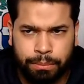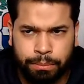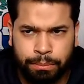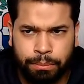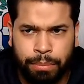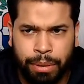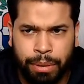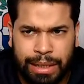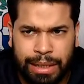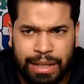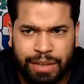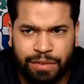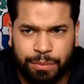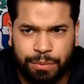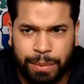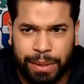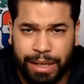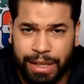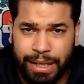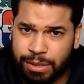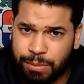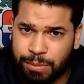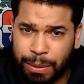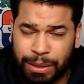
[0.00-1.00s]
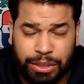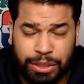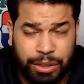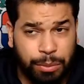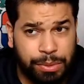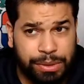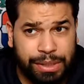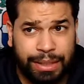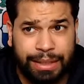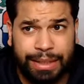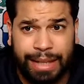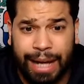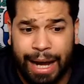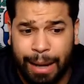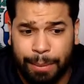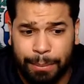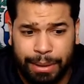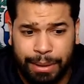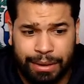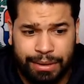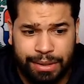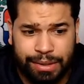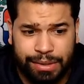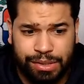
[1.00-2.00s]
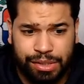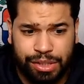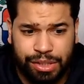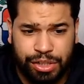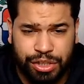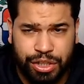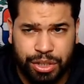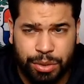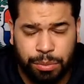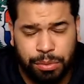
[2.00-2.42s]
believe me, especially it was a dominant decision.